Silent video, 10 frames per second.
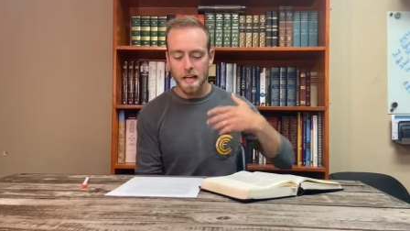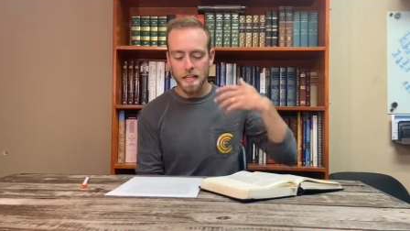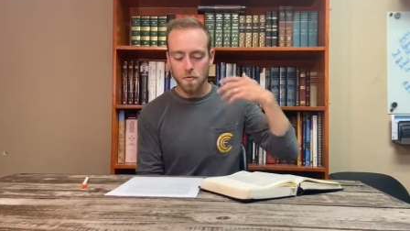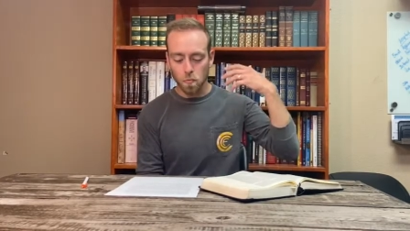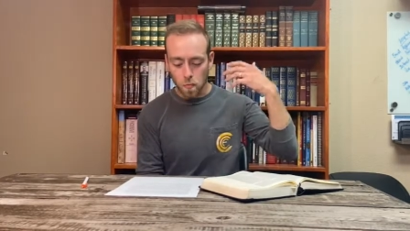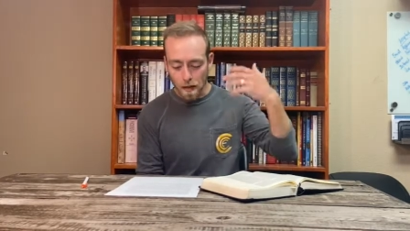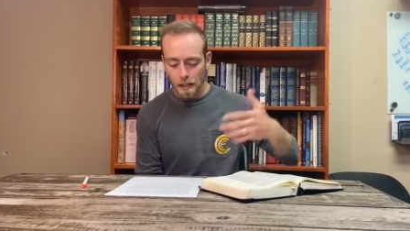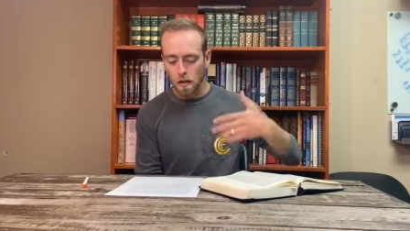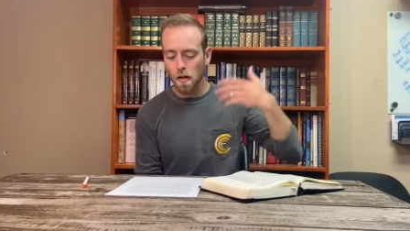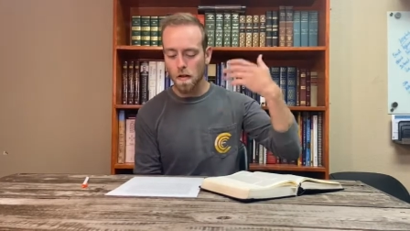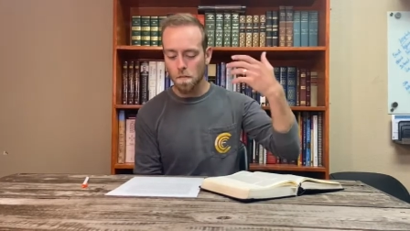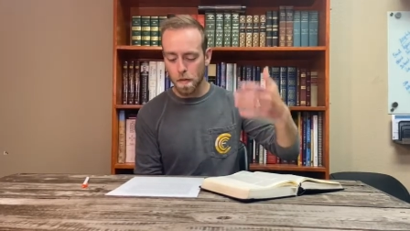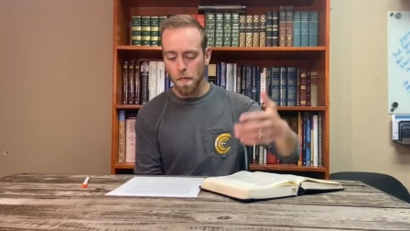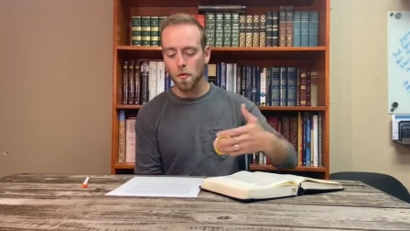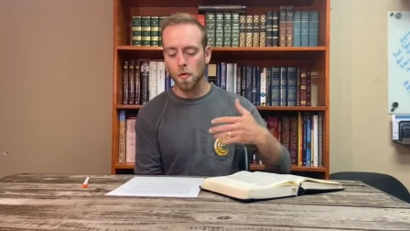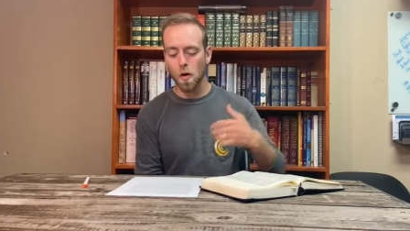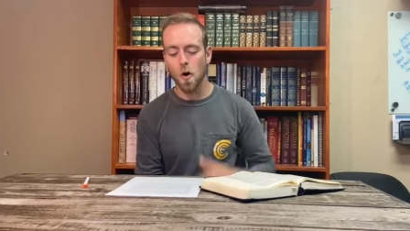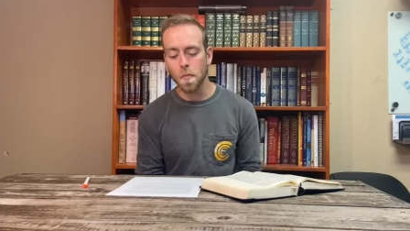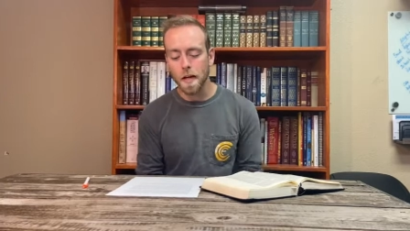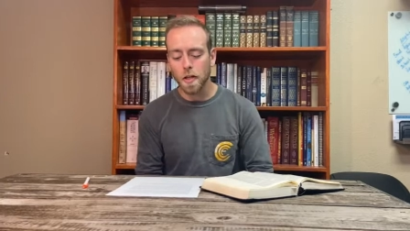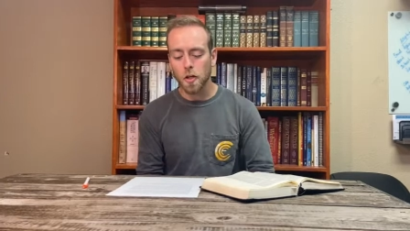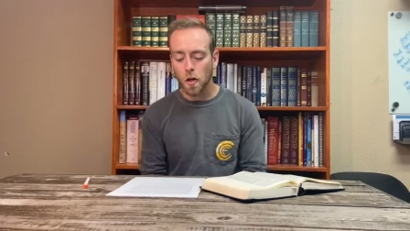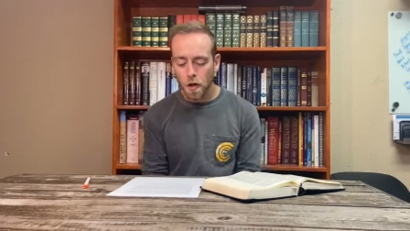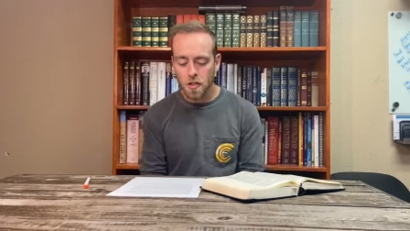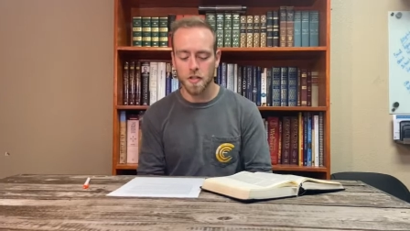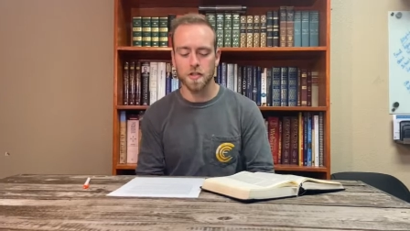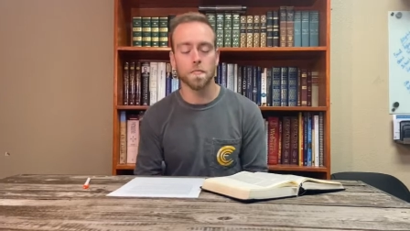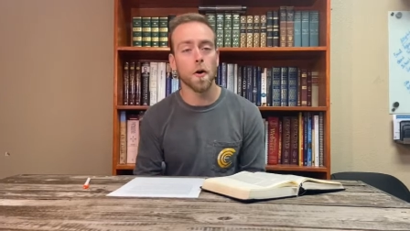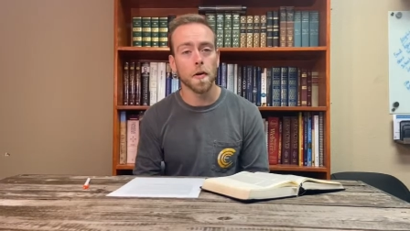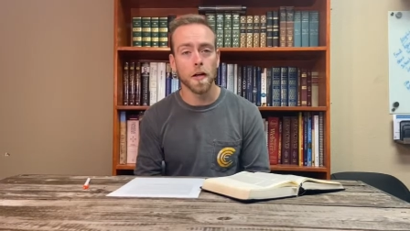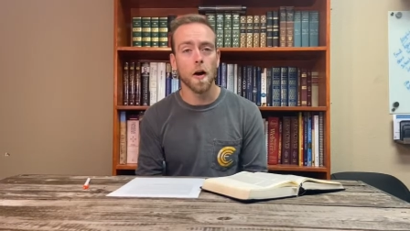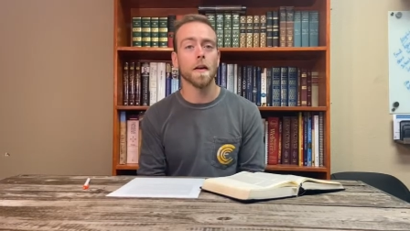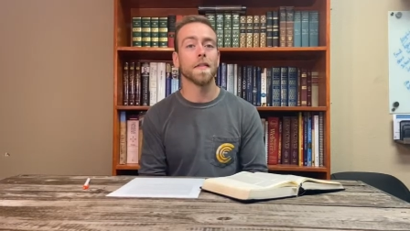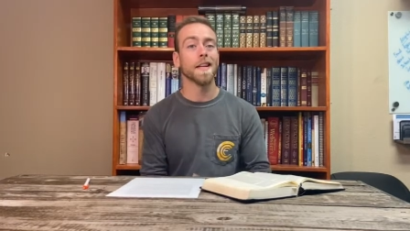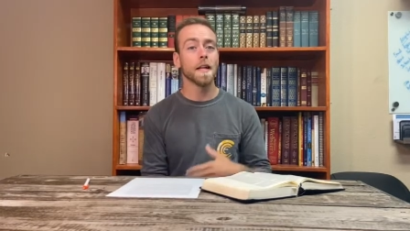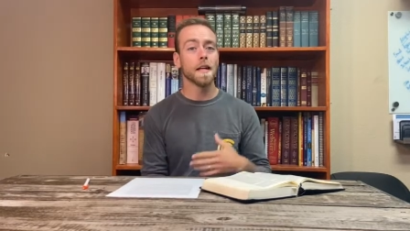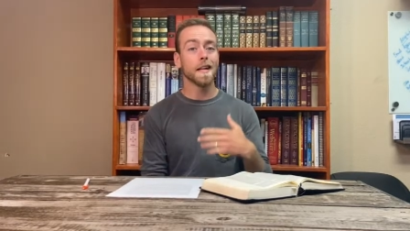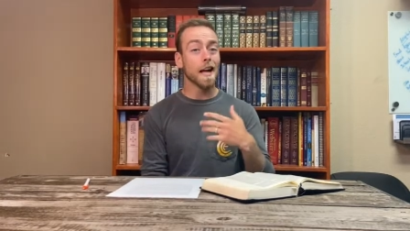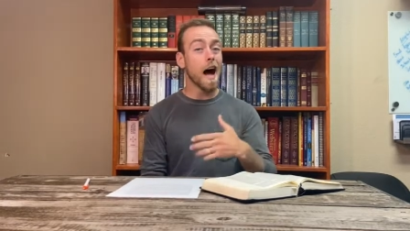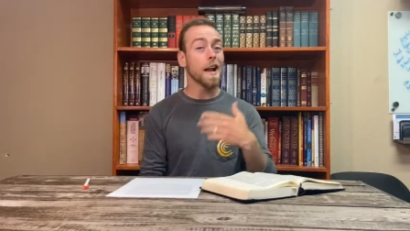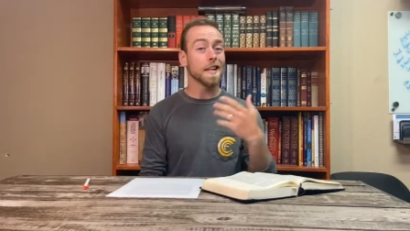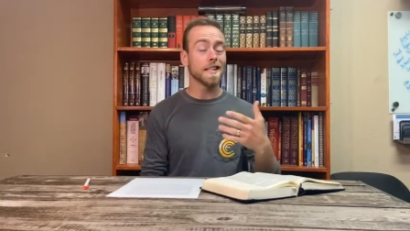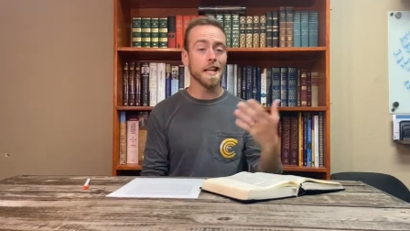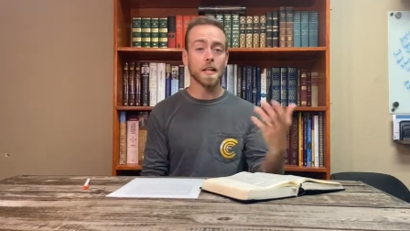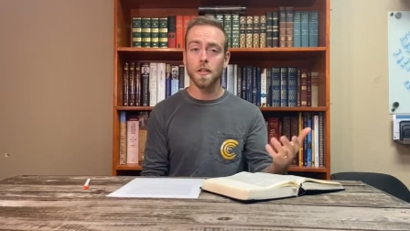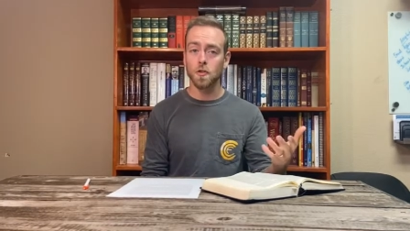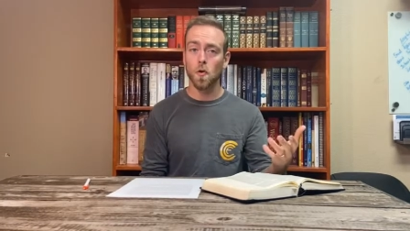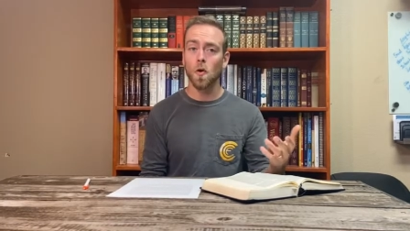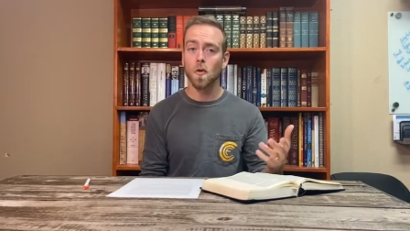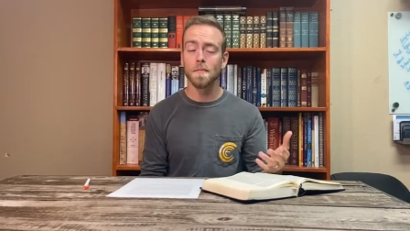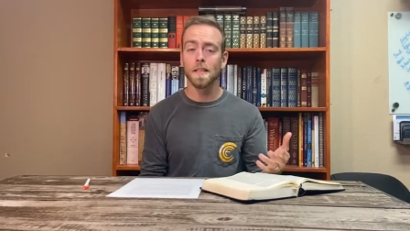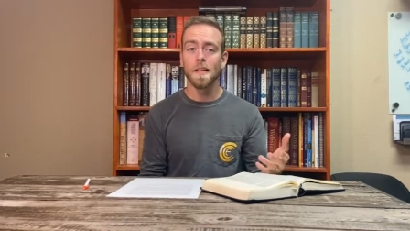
it's real biblical hope that encourages the brokenhearted, that God is in control.